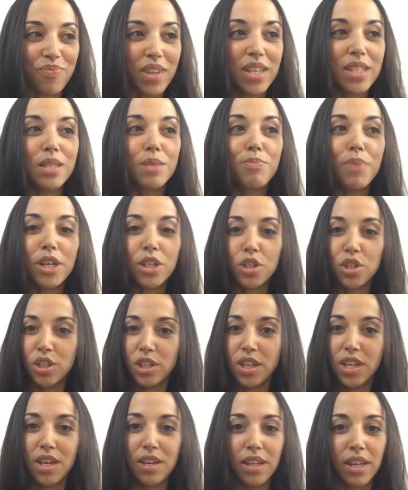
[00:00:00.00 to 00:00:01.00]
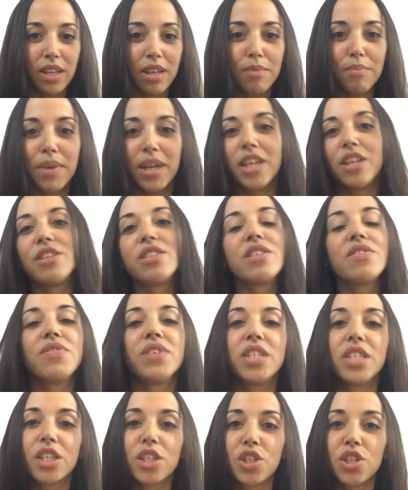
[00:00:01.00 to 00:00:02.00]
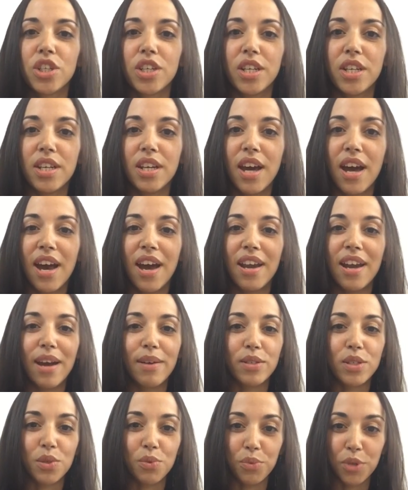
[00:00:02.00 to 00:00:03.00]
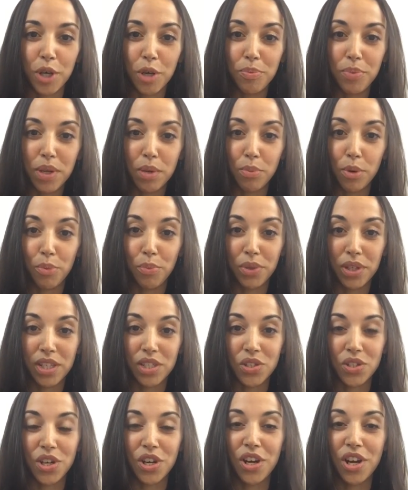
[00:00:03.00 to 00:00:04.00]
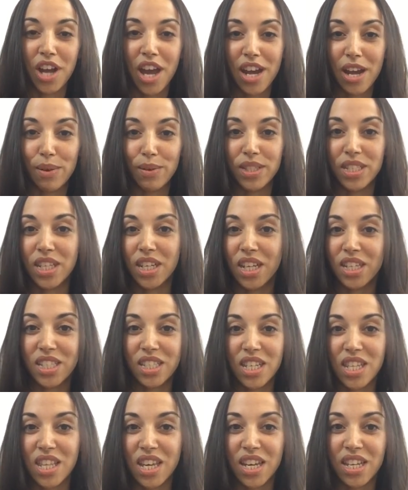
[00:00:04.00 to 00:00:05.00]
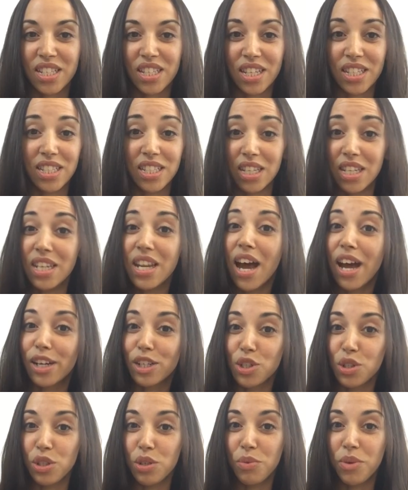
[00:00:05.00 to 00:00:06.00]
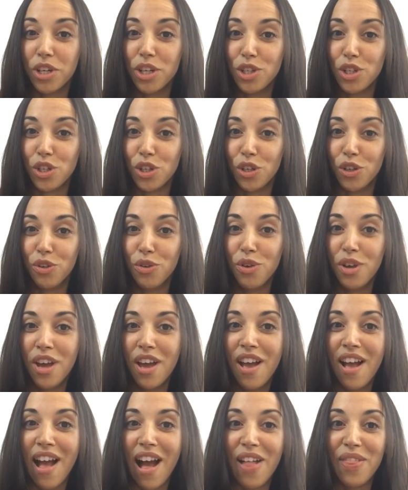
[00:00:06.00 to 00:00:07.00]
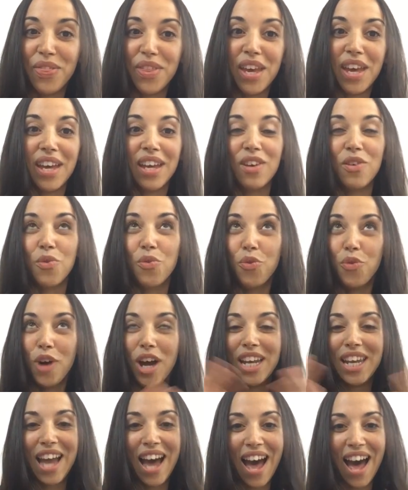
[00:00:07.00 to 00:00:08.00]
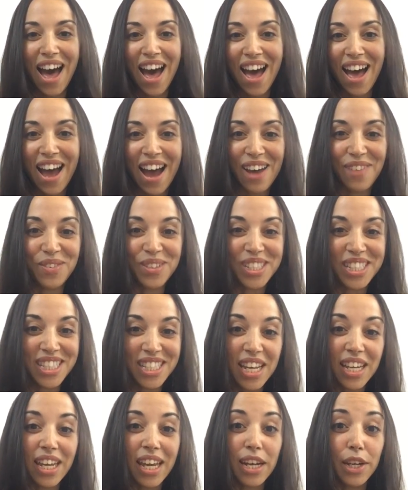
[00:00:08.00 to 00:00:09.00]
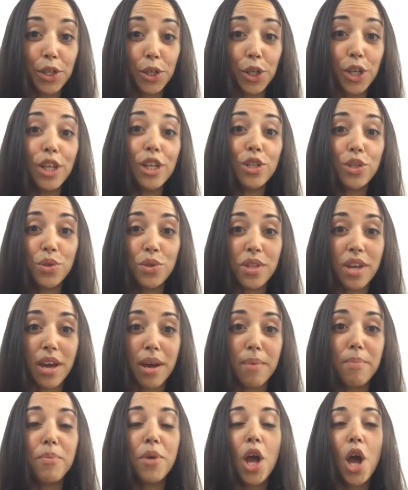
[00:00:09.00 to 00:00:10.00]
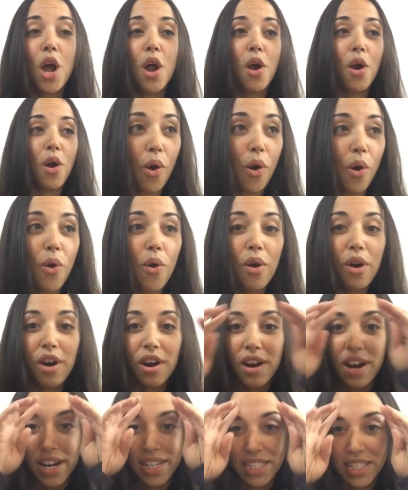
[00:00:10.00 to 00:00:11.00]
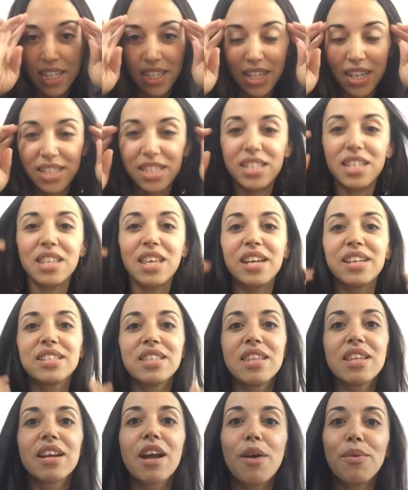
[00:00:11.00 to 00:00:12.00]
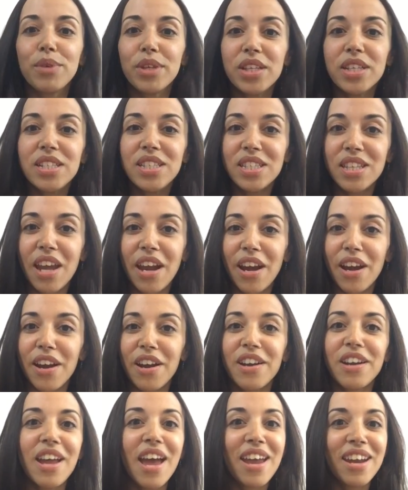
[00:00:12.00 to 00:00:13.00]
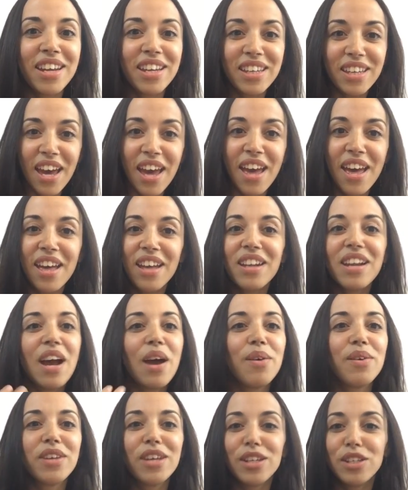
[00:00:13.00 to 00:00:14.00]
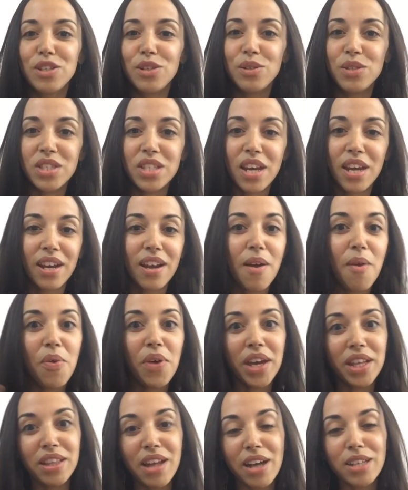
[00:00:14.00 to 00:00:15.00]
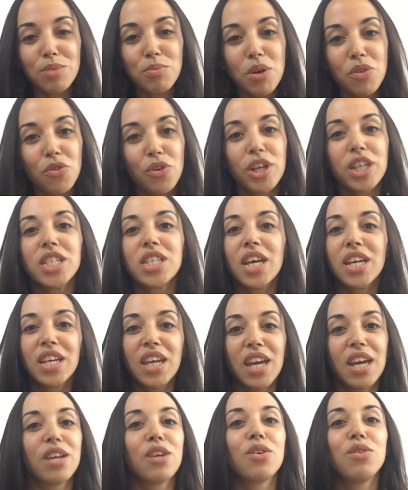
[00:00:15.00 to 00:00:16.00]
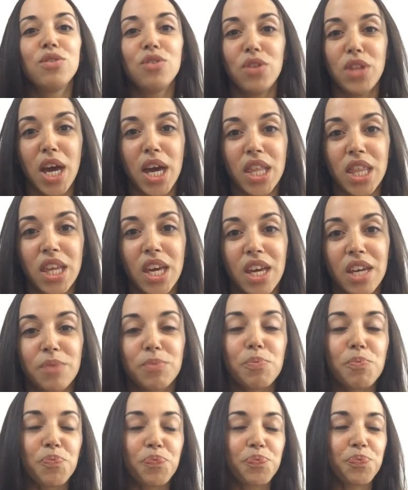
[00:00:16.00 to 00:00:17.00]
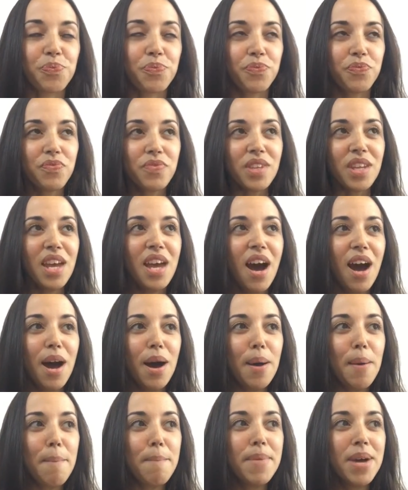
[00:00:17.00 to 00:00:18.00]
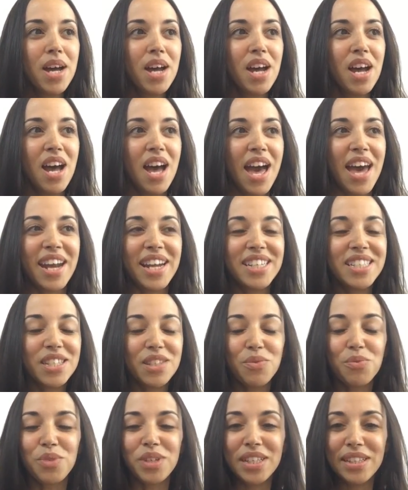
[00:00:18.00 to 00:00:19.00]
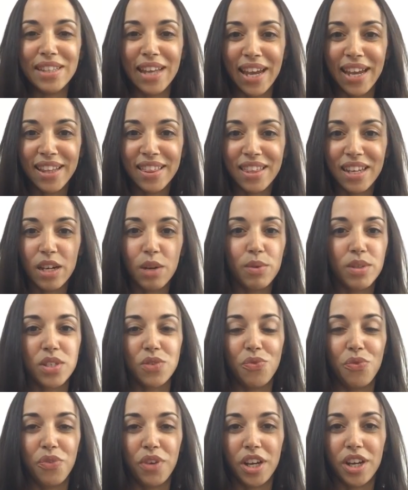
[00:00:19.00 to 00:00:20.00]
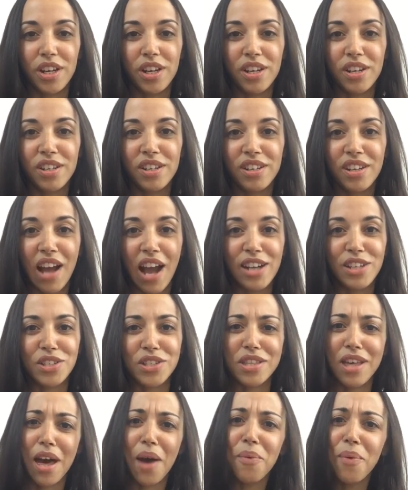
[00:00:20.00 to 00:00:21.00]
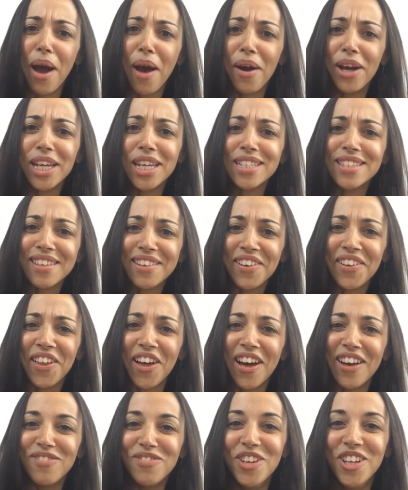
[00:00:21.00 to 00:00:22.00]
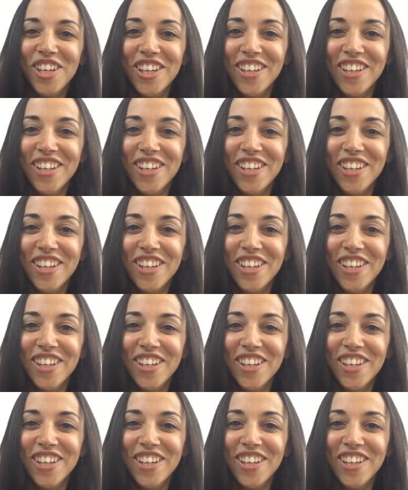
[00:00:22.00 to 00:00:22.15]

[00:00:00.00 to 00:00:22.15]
especially like in my years of addiction, and I was a real people pleaser, and I would say yes to things I didn't actually want to do, and then voila, I was sick and I couldn't do them. Or I said yes to things and then got really scared, and again I would get too sick. I lost my voice, I can't go do that thing. And I didn't relate that it was fear. I just thought, wow, I get sick a lot.